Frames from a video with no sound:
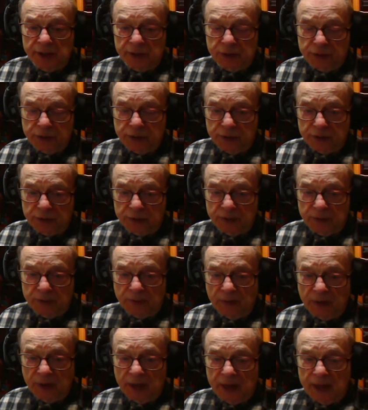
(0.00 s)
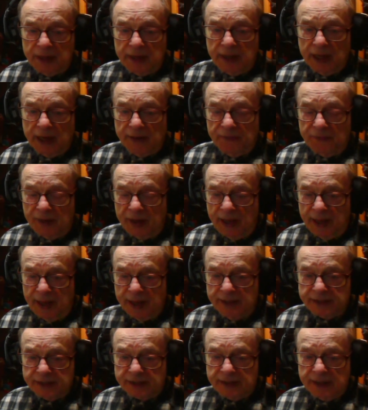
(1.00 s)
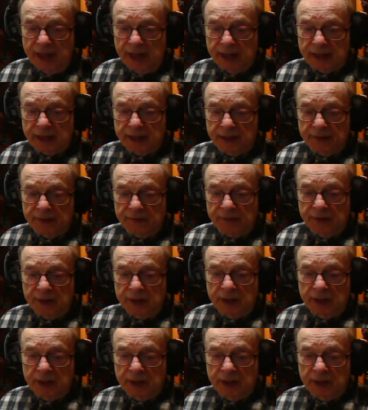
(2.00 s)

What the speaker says: 2, that if A is negative,